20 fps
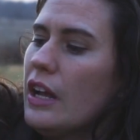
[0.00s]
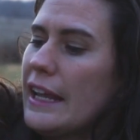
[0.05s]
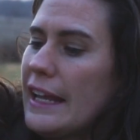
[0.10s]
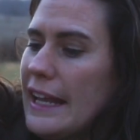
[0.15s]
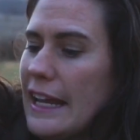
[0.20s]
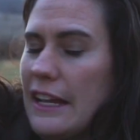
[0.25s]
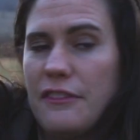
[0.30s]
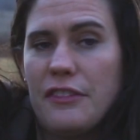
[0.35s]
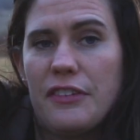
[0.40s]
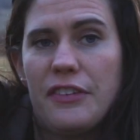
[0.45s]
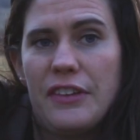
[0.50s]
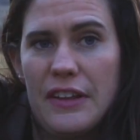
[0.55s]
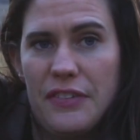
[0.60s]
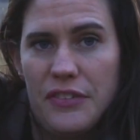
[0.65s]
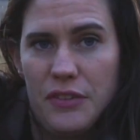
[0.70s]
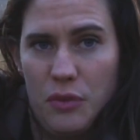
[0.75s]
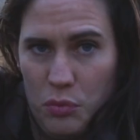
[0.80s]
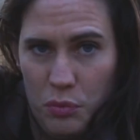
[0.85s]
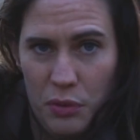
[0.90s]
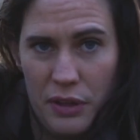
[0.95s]
it
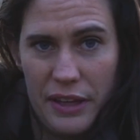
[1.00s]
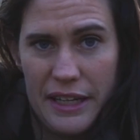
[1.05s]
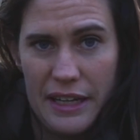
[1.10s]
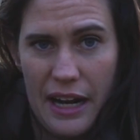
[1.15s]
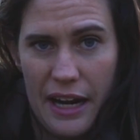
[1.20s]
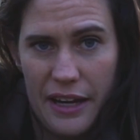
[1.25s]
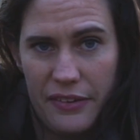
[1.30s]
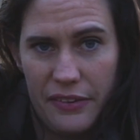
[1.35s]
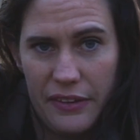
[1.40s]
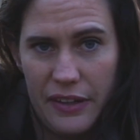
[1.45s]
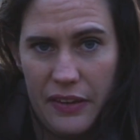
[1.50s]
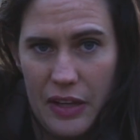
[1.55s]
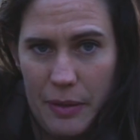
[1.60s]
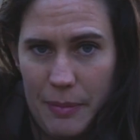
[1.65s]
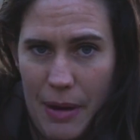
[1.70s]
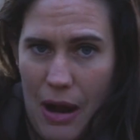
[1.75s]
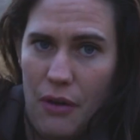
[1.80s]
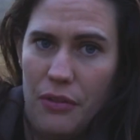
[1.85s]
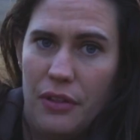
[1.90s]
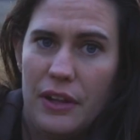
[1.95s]
sits really nicely in their
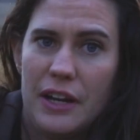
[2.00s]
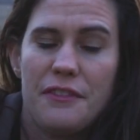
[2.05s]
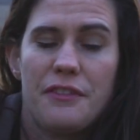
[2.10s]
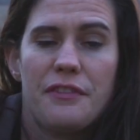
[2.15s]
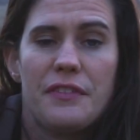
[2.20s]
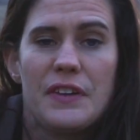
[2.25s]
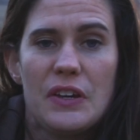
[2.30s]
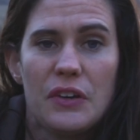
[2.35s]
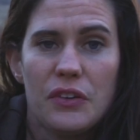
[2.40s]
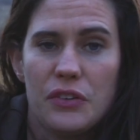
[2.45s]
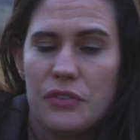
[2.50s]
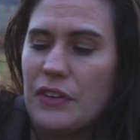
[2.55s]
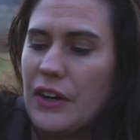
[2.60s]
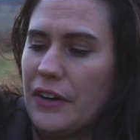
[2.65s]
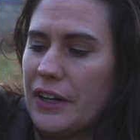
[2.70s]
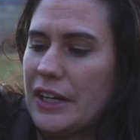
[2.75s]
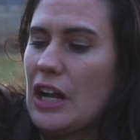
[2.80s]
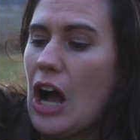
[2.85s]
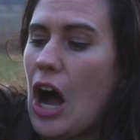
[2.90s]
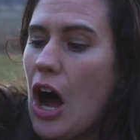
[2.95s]
mouth and it feels
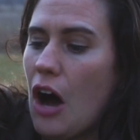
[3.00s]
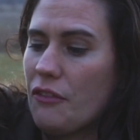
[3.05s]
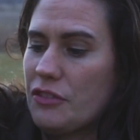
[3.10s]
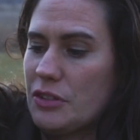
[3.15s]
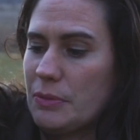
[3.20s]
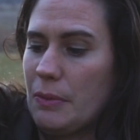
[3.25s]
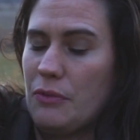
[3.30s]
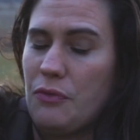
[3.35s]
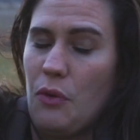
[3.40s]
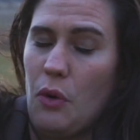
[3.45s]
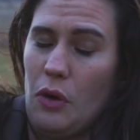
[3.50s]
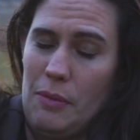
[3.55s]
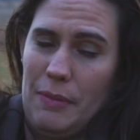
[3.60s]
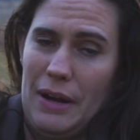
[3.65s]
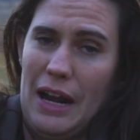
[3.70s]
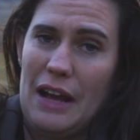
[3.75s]
very comfortable for them.